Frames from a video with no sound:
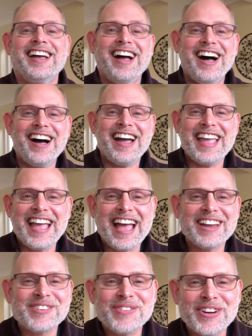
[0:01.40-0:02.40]
Hi
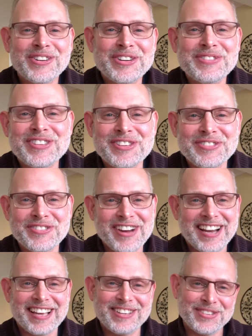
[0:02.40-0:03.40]
and welcome to
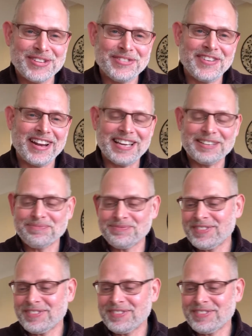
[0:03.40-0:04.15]
Fridays with Fenning.